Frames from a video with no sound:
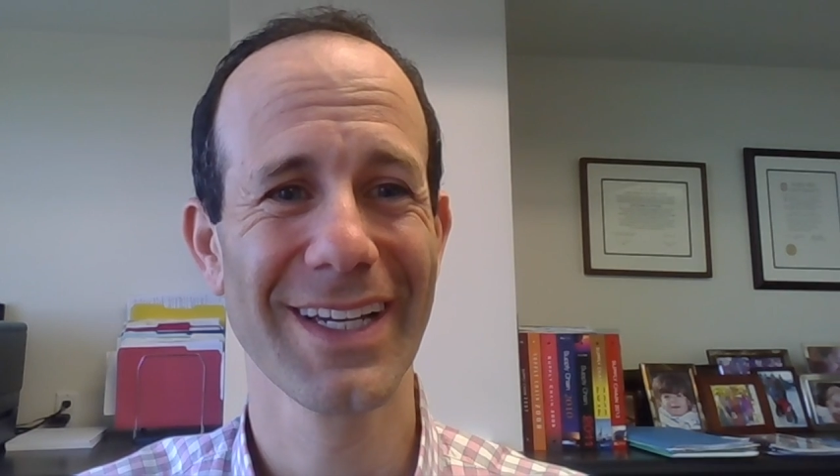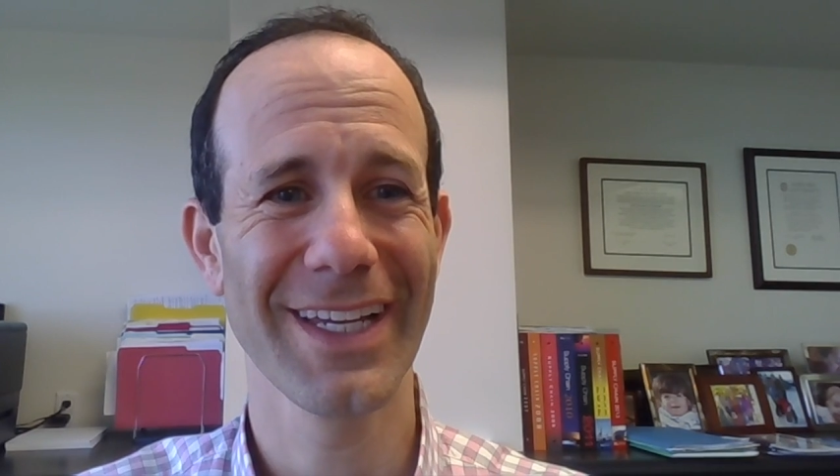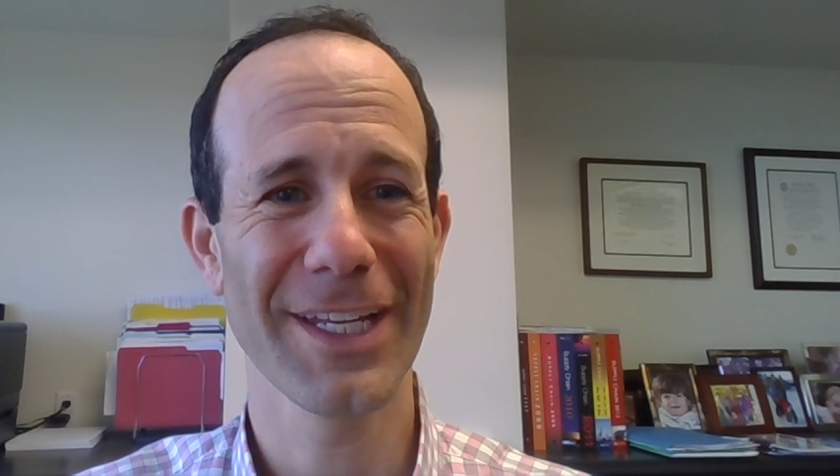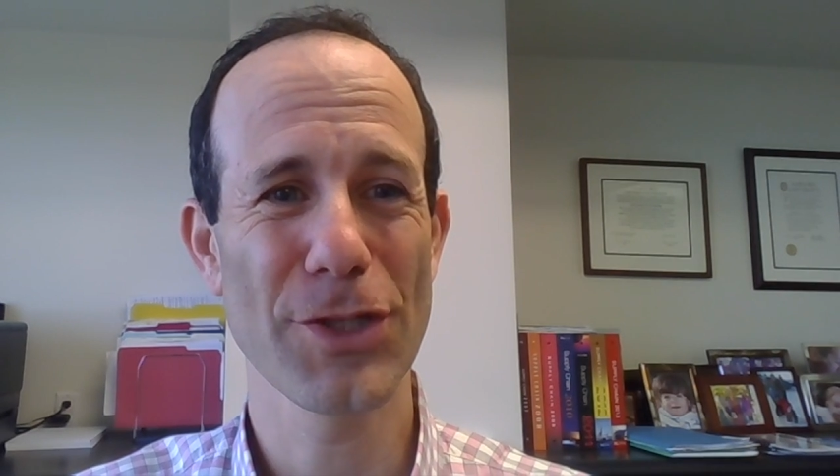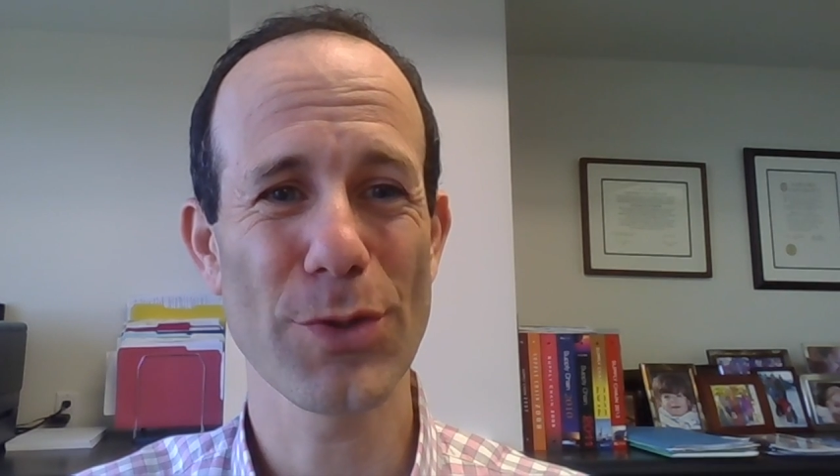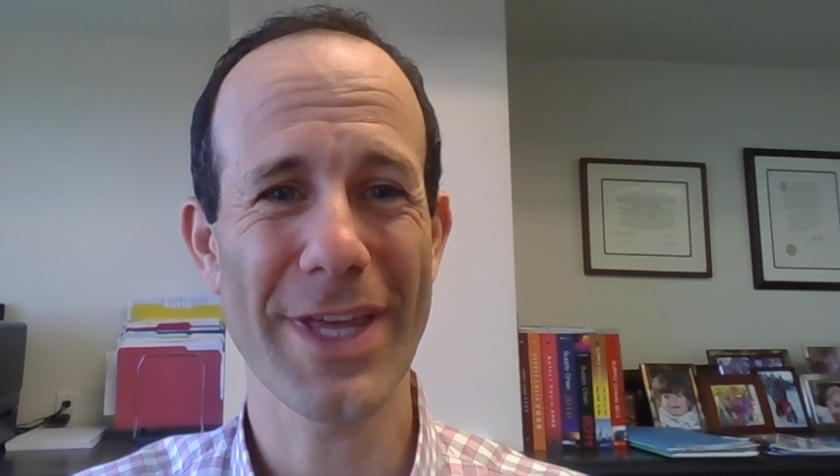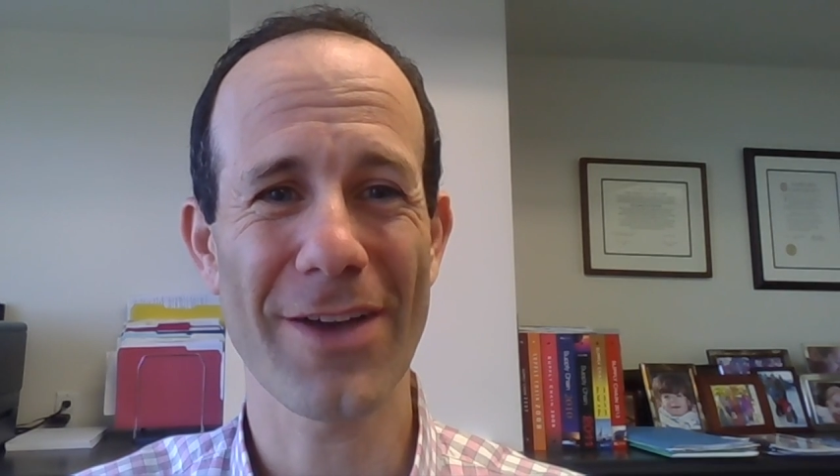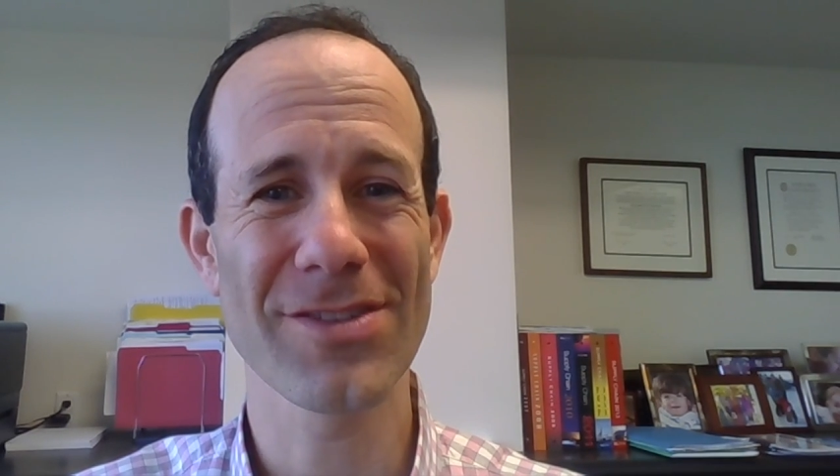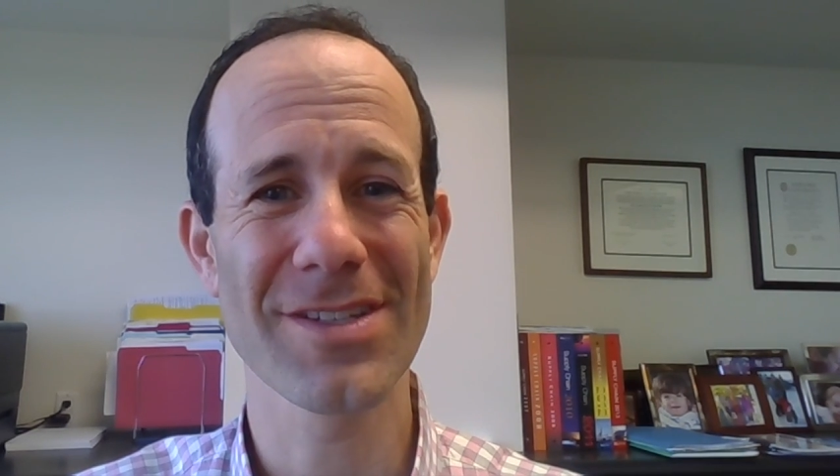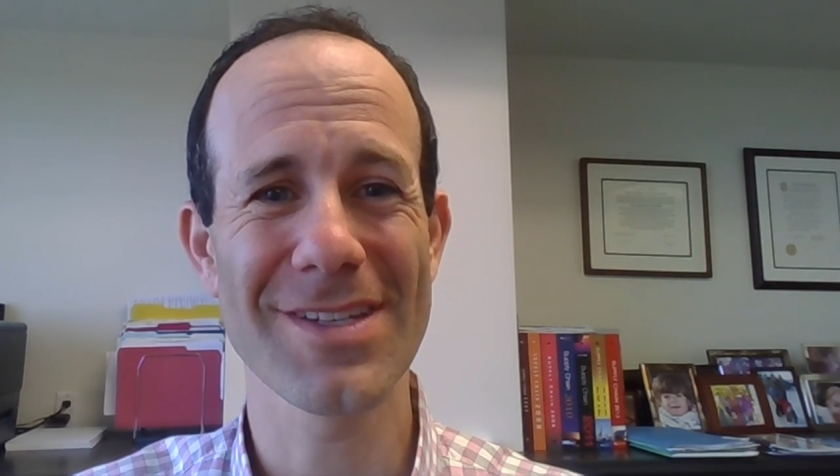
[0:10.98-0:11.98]
In
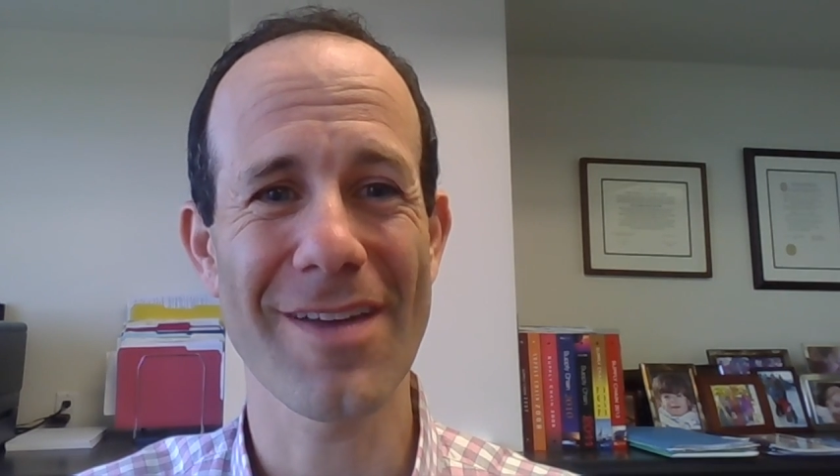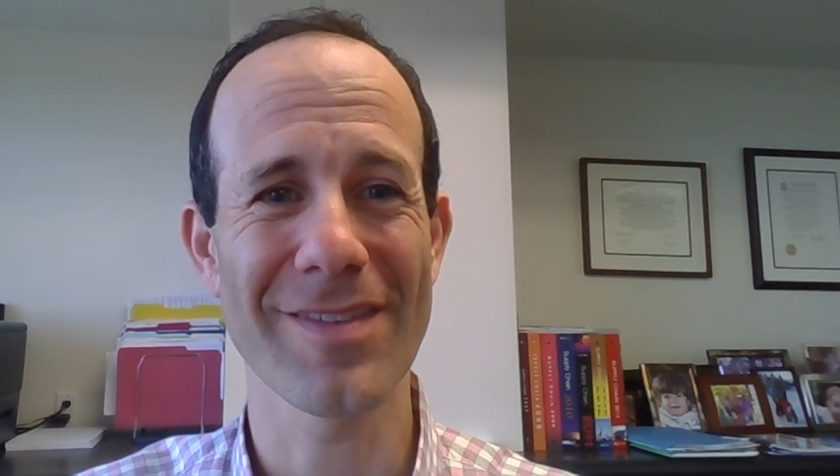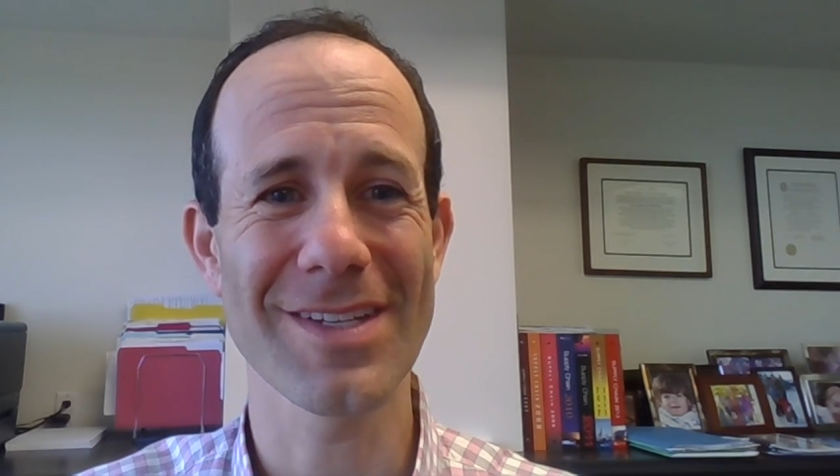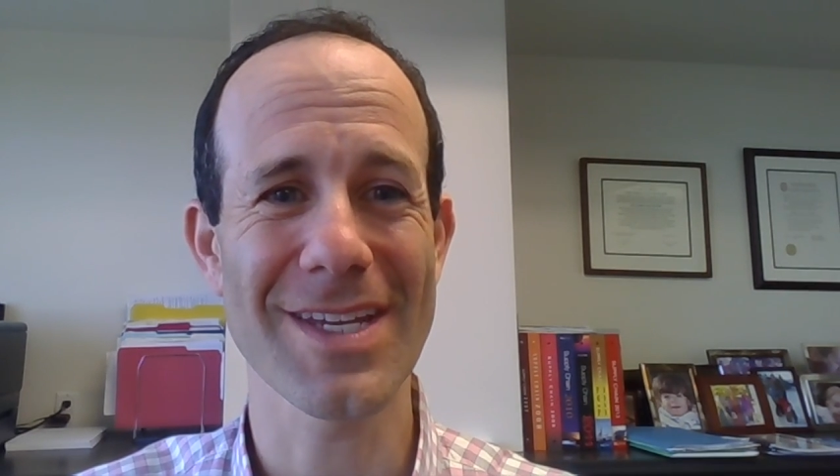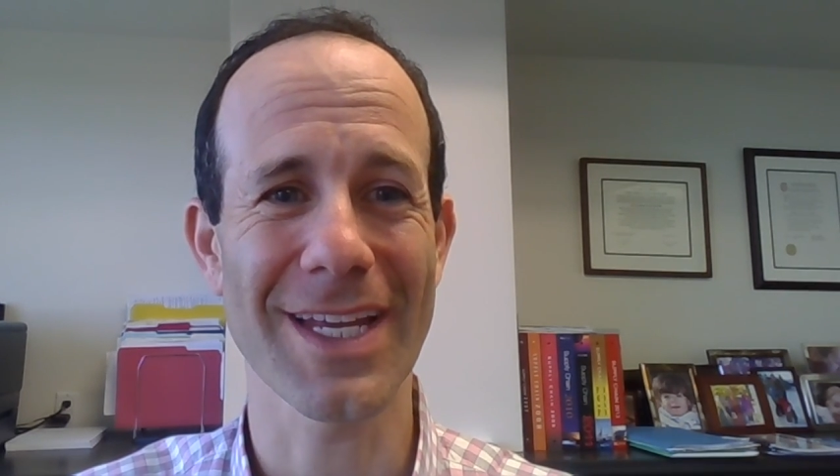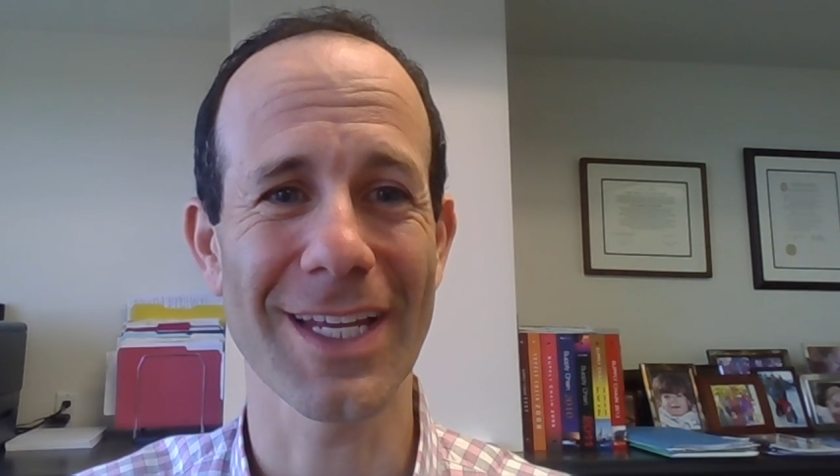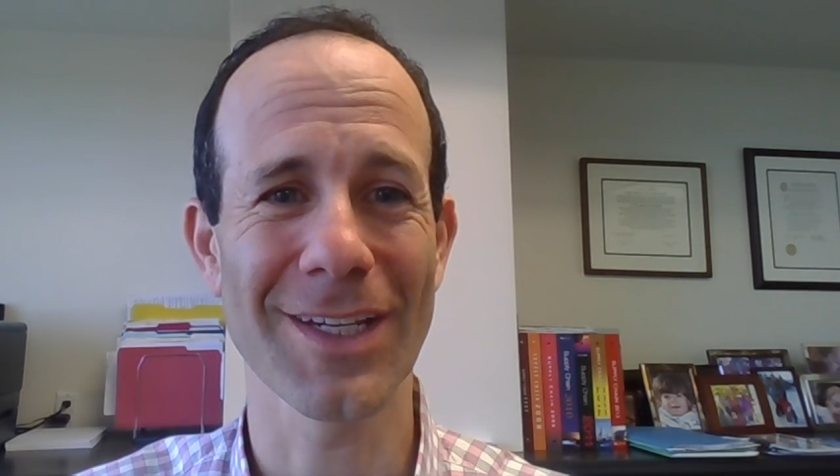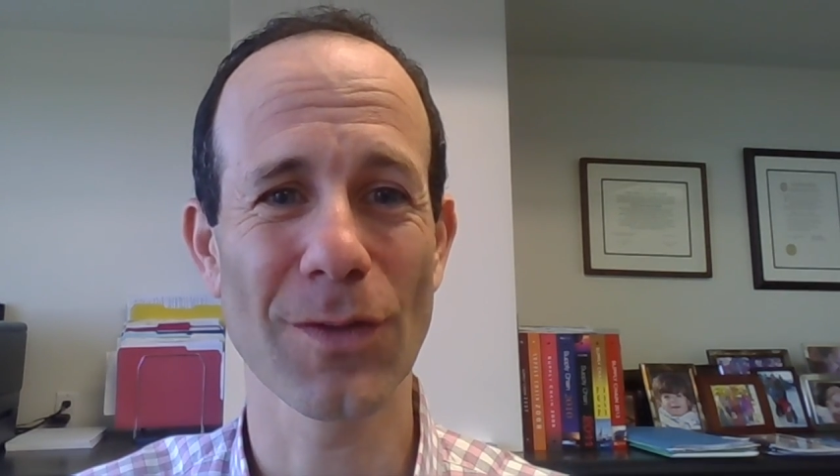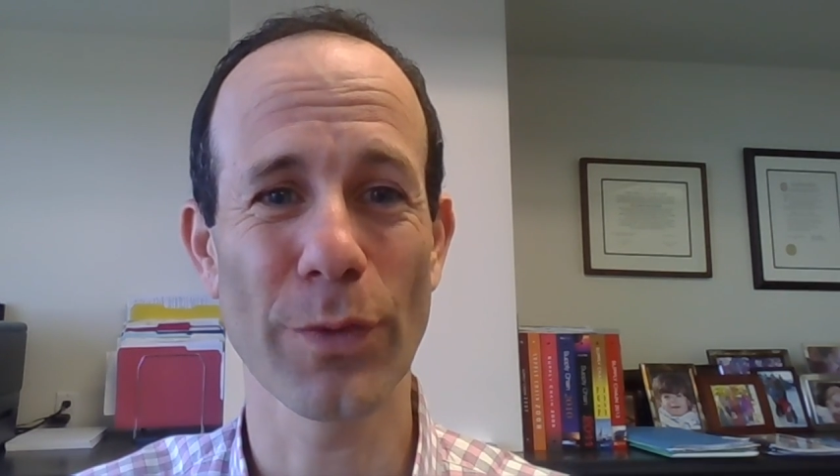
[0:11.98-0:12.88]
2017,